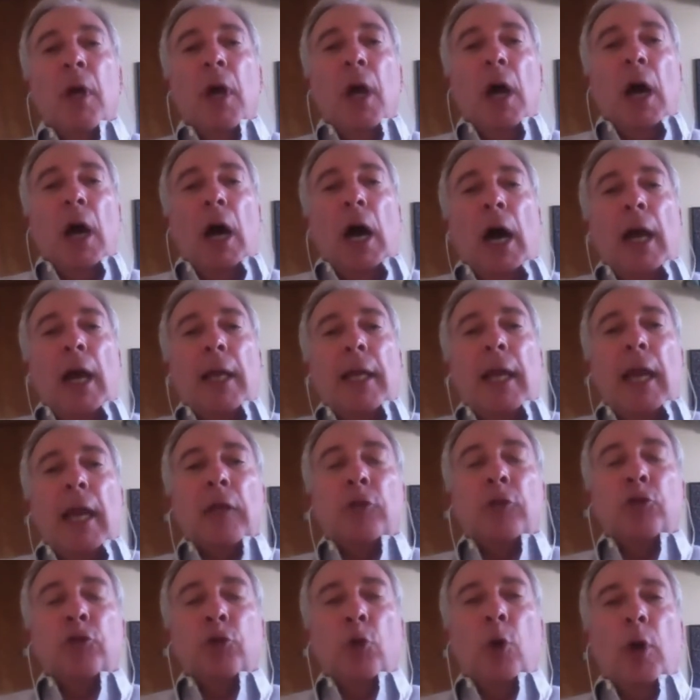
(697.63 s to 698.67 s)
I
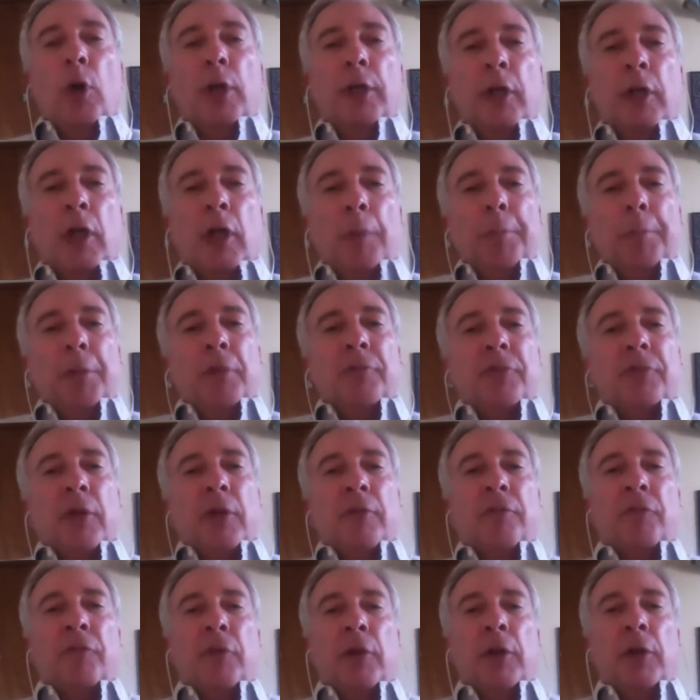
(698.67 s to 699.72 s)
had joined a couple of
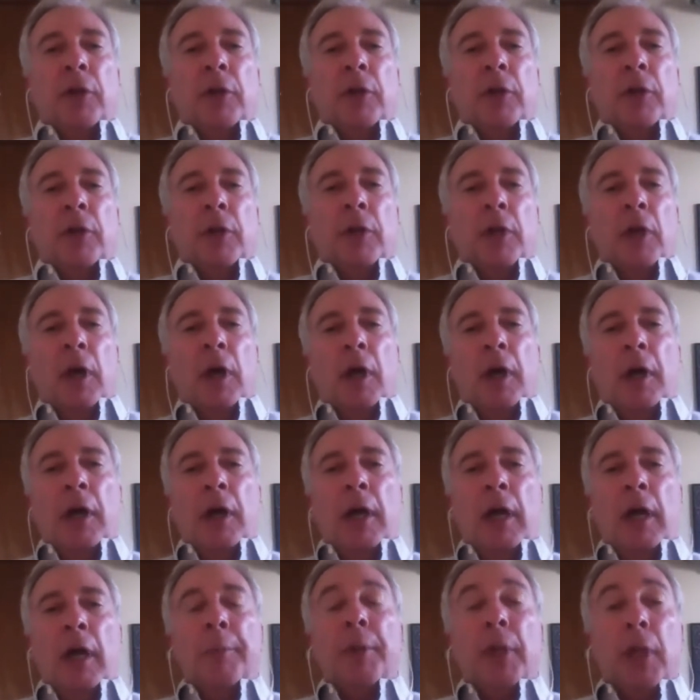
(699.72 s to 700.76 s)
different
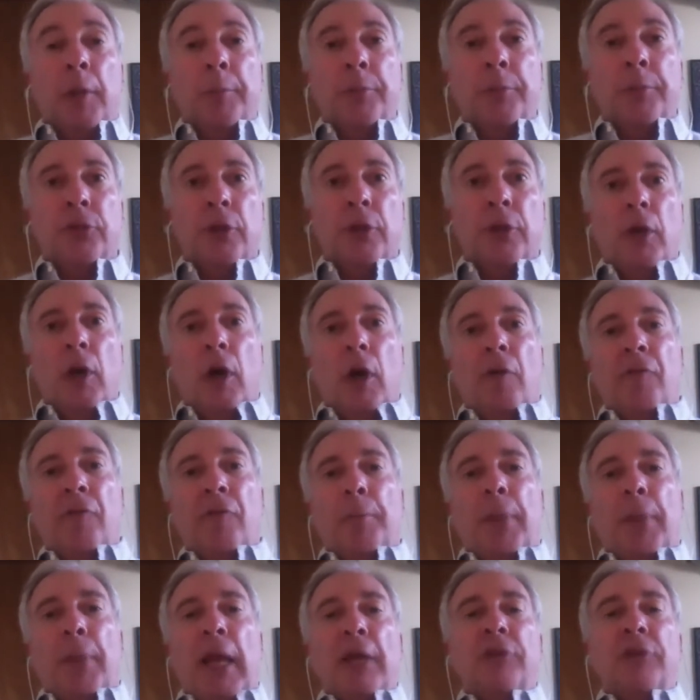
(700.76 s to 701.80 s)
MLMs over
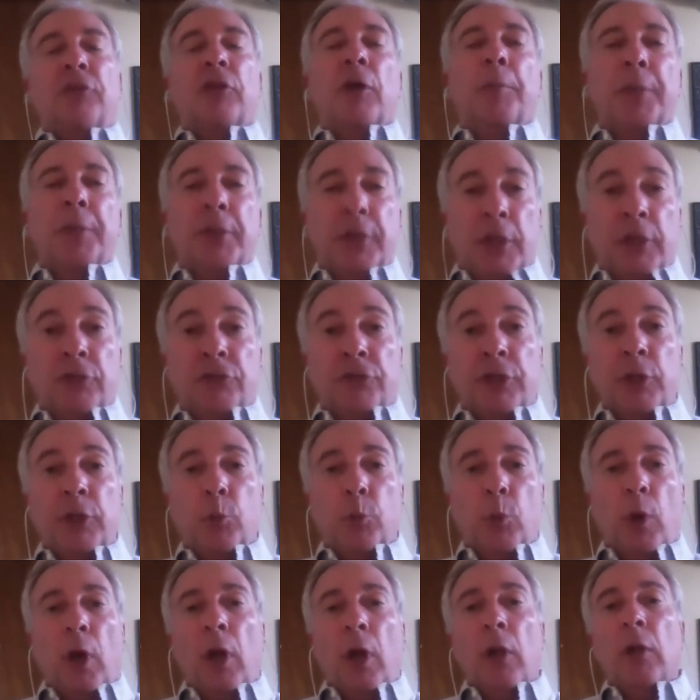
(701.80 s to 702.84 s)
the past couple of years,
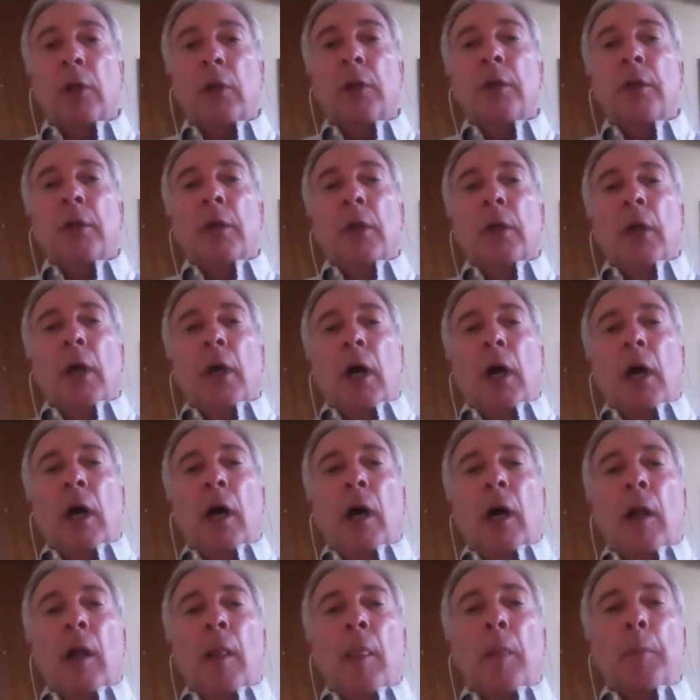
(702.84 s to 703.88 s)
did well,
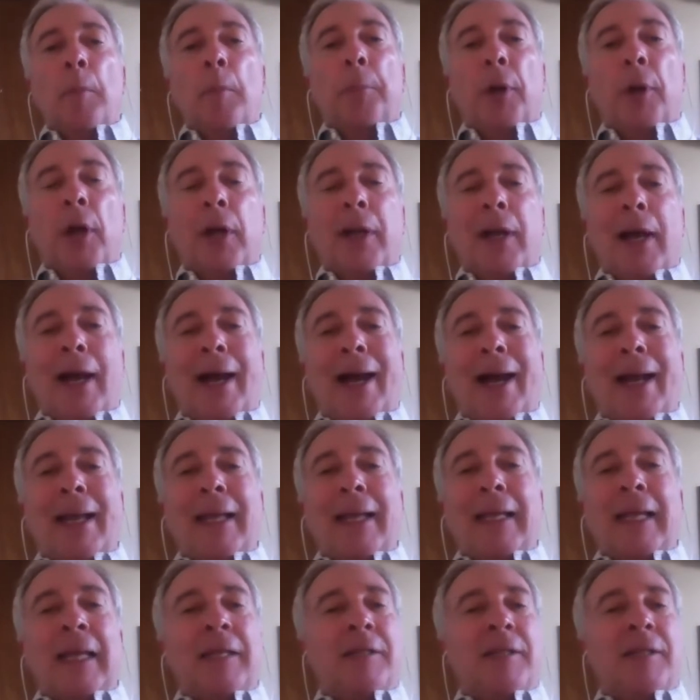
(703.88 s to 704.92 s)
but
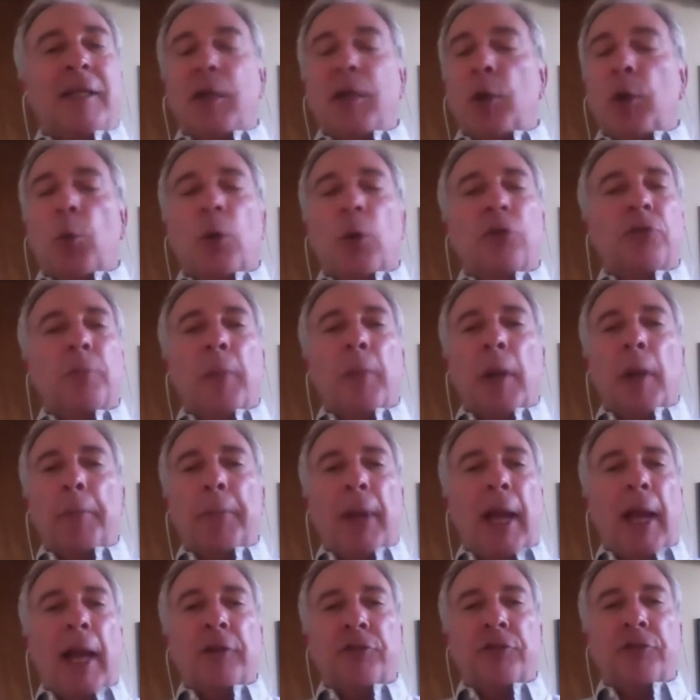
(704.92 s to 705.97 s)
it wasn't my
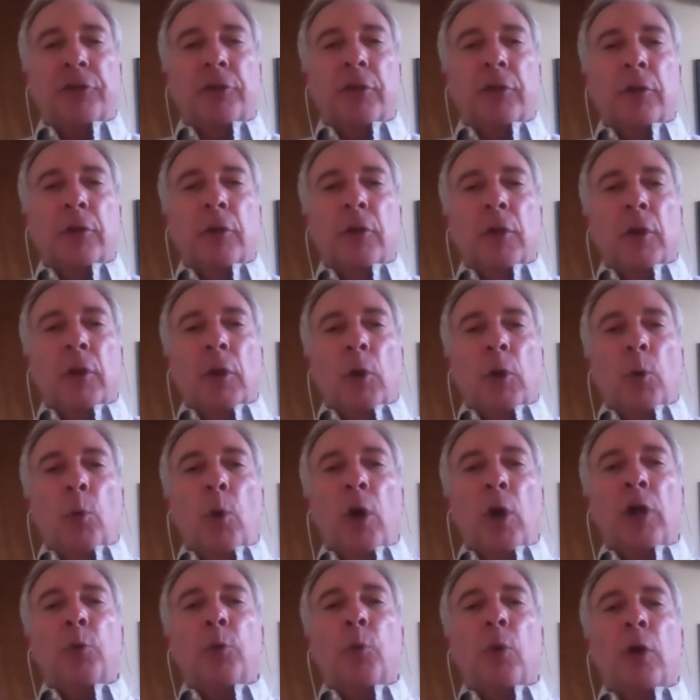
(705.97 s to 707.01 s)
passion.
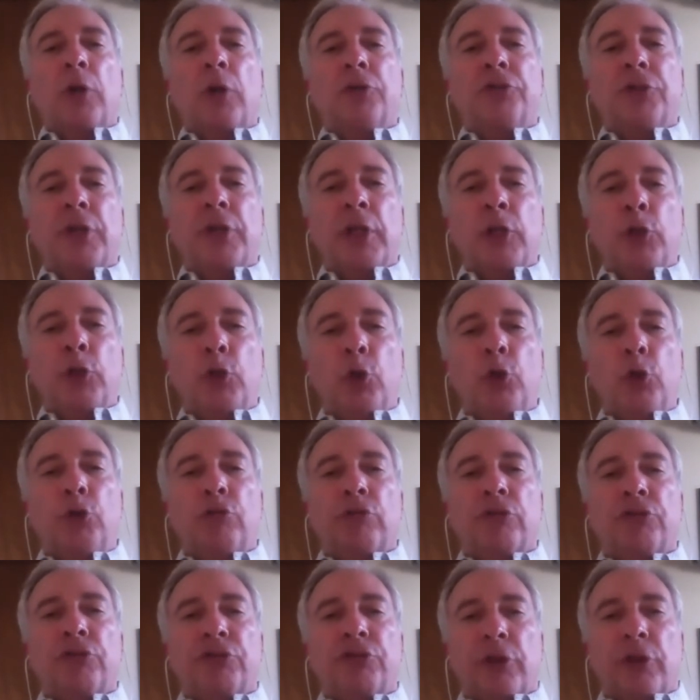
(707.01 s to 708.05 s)
One was in
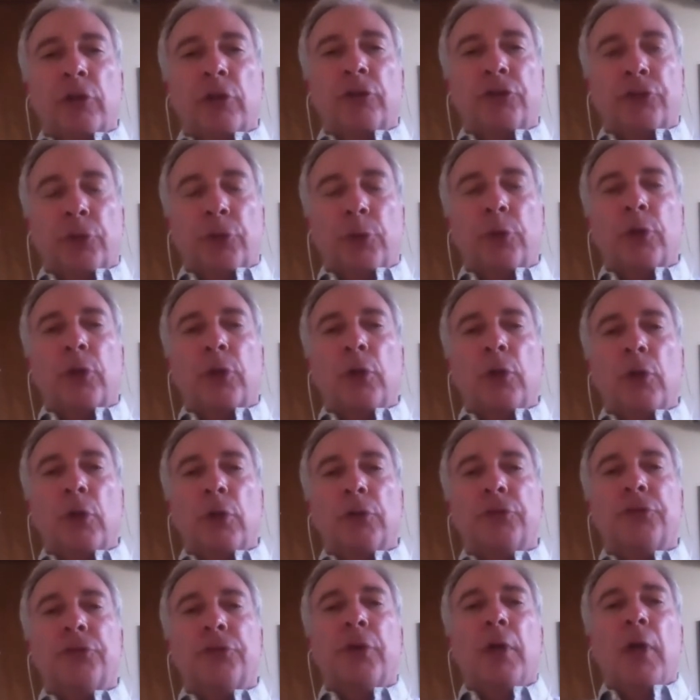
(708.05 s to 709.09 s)
nutraceuticals,